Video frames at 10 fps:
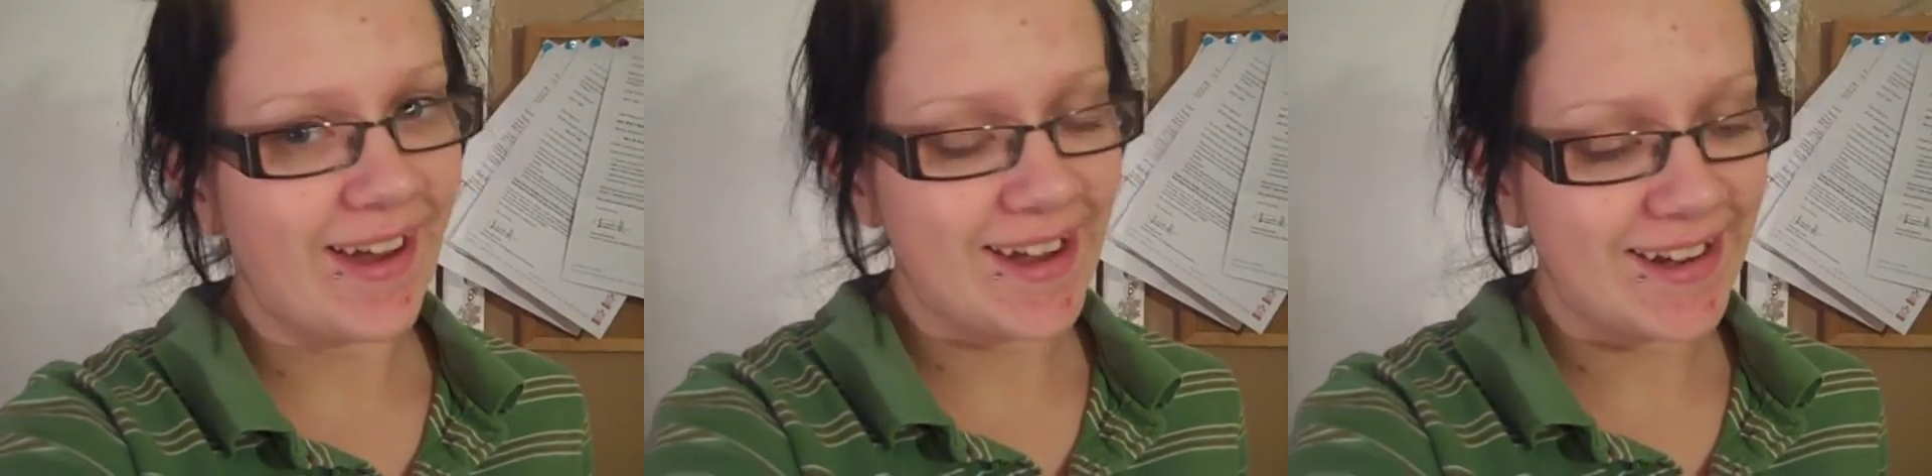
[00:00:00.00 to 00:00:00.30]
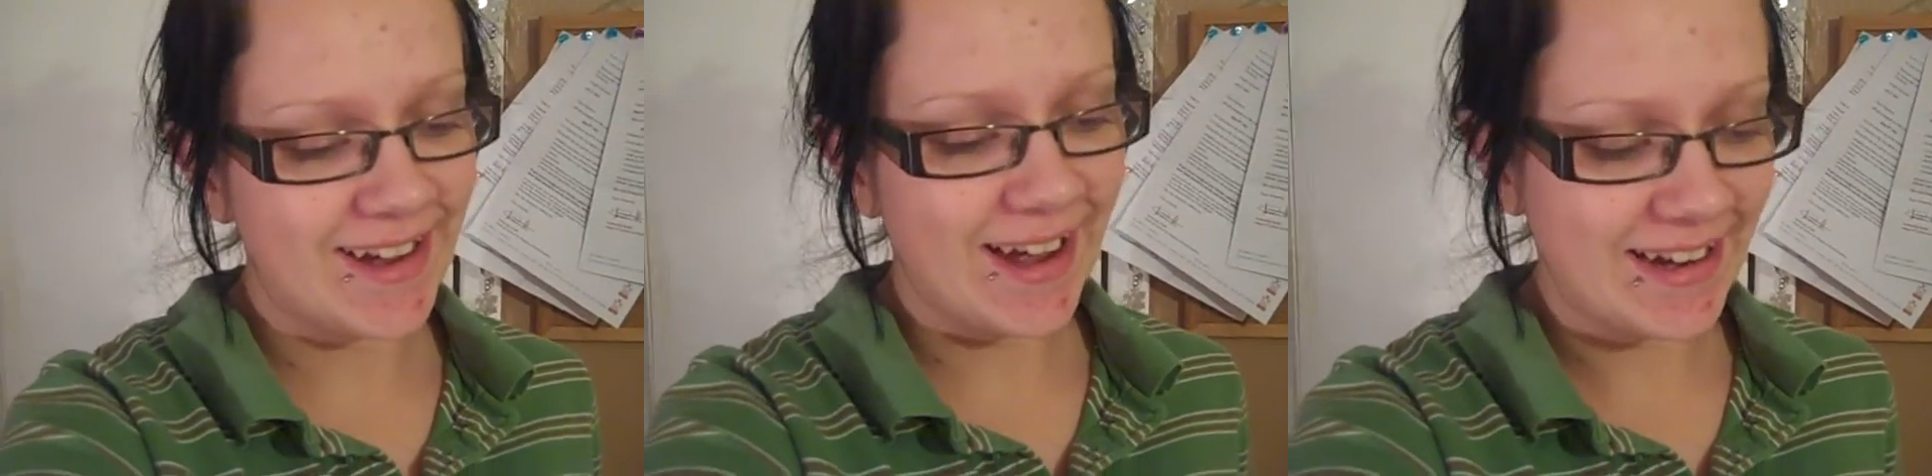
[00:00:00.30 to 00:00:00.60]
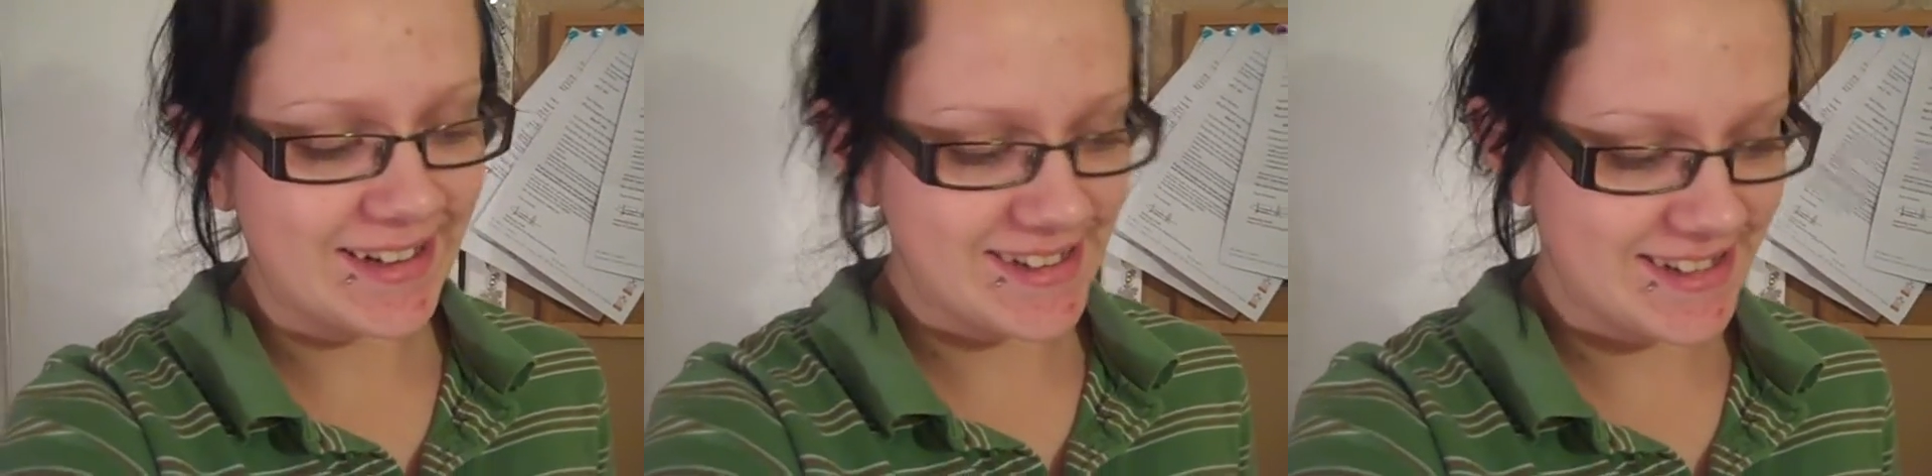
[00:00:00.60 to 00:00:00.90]
hey,
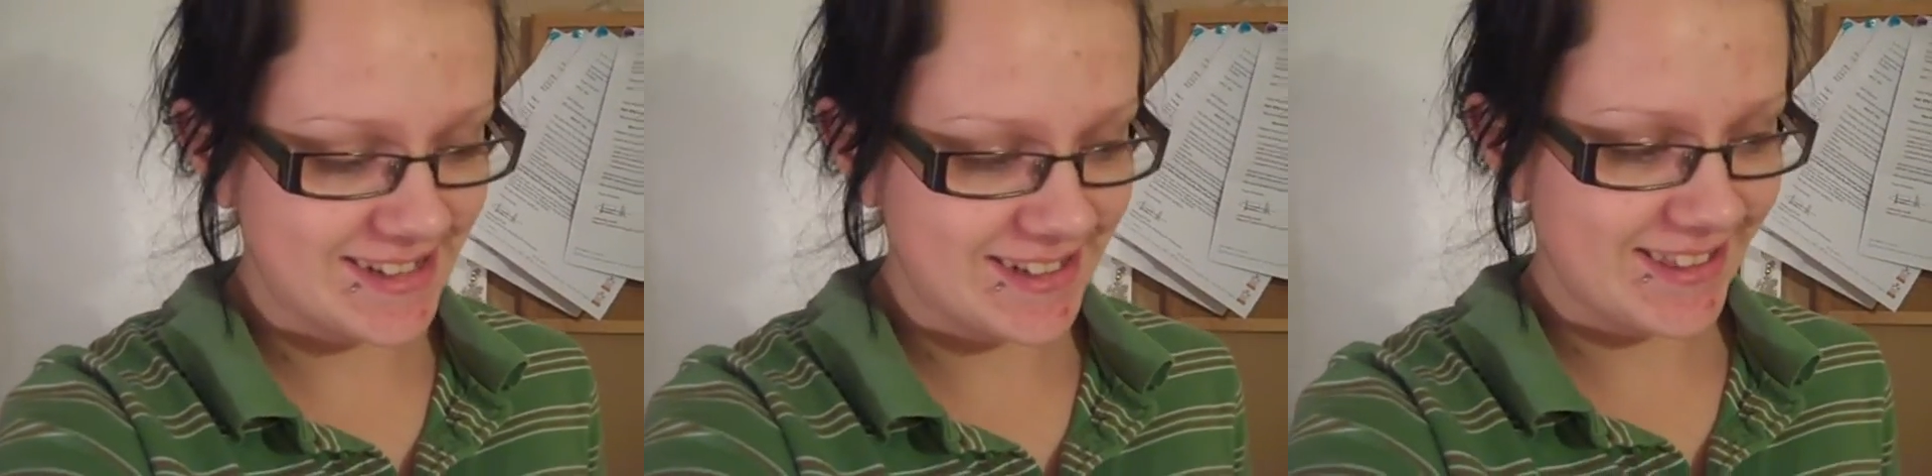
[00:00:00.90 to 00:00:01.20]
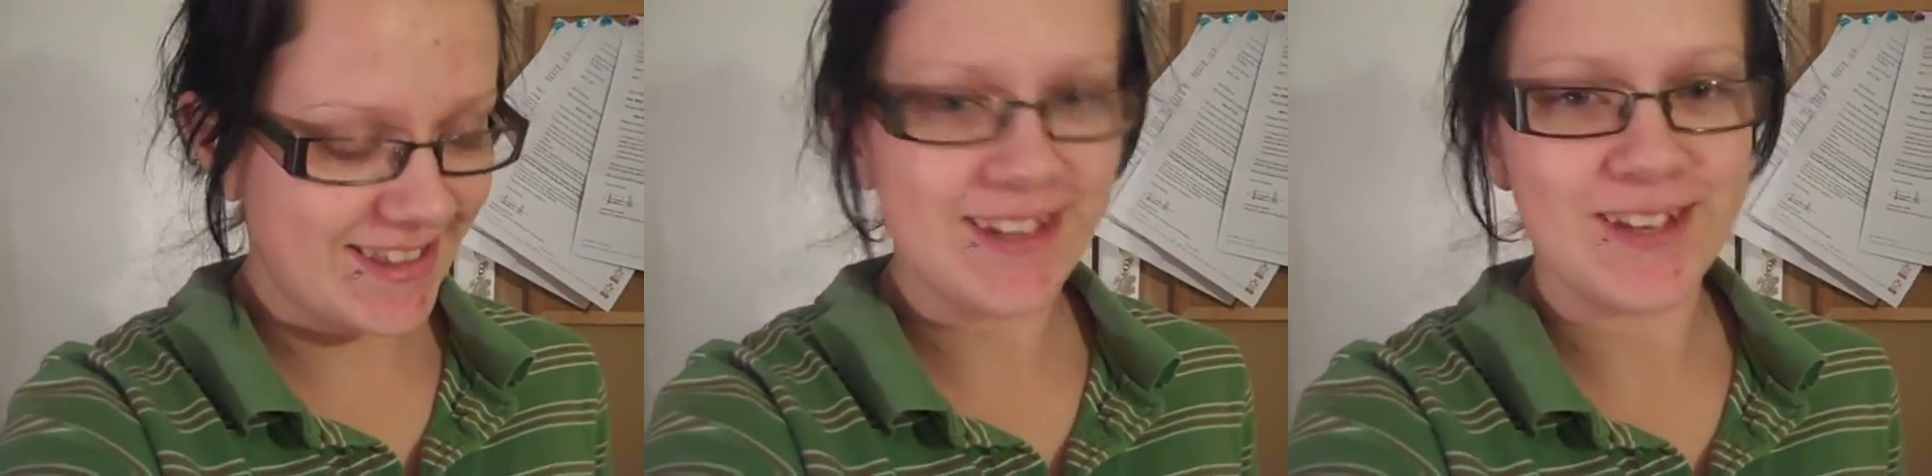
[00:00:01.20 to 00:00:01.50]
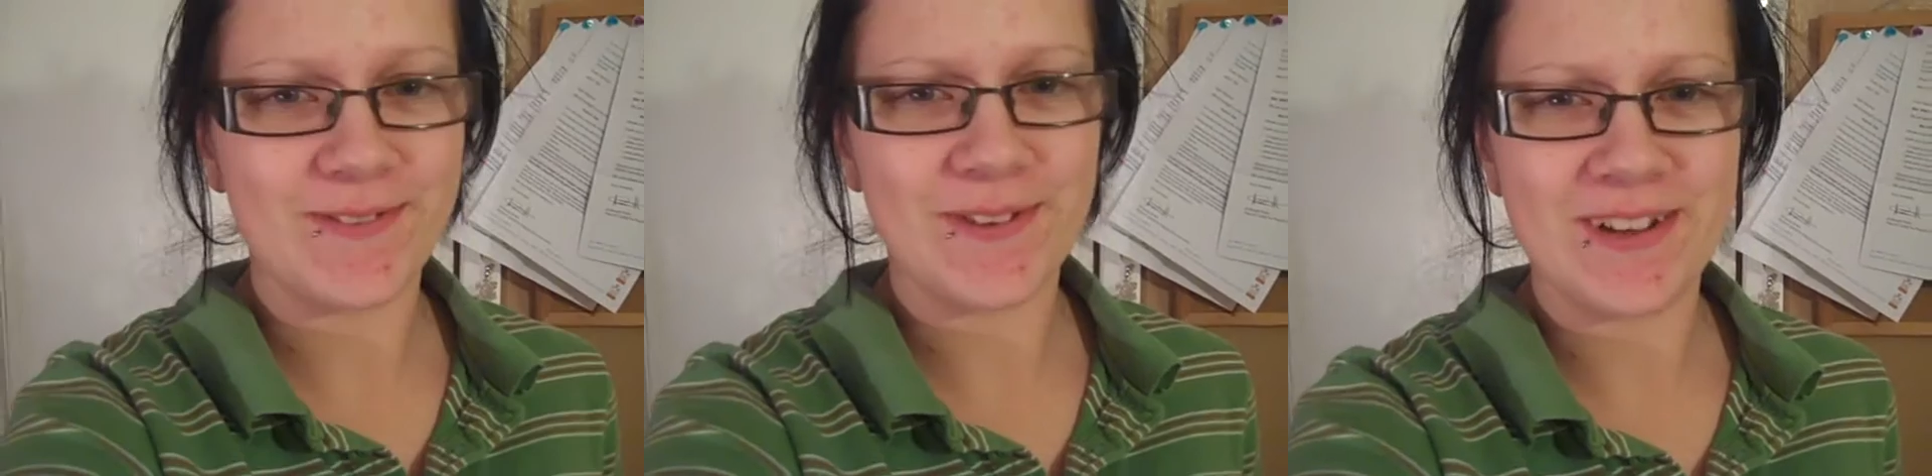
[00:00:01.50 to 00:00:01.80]
and
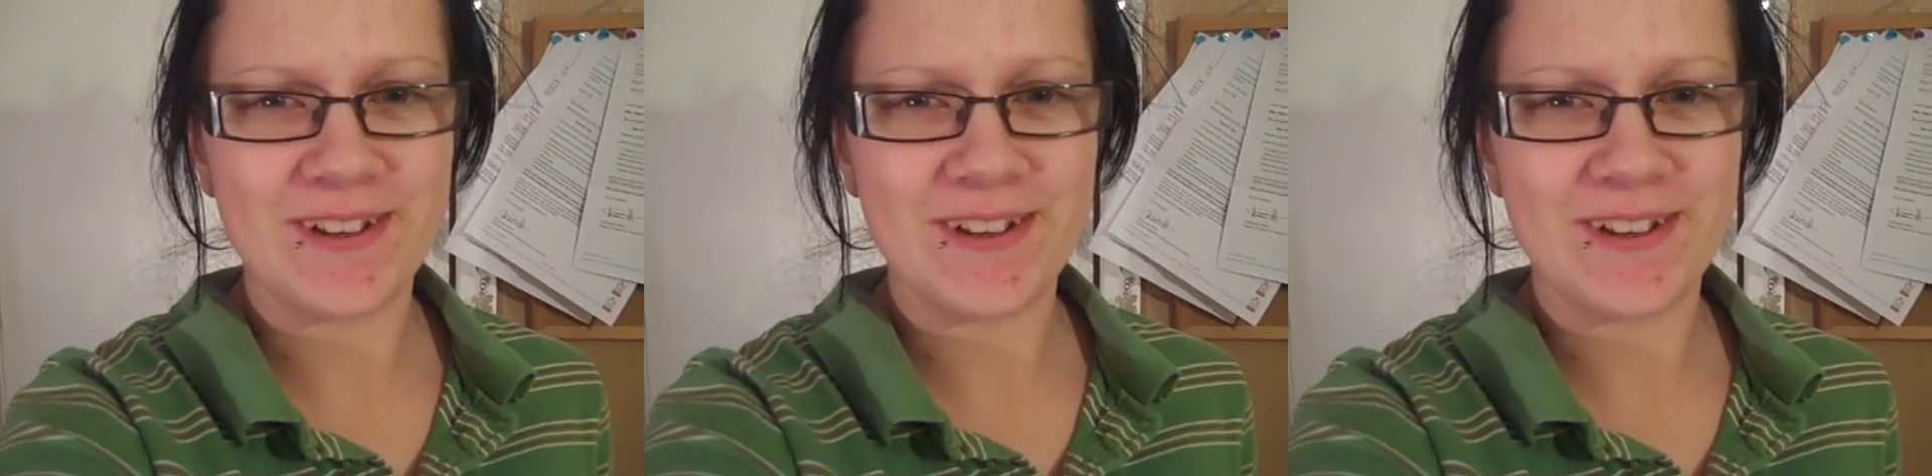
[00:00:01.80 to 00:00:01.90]
thank you for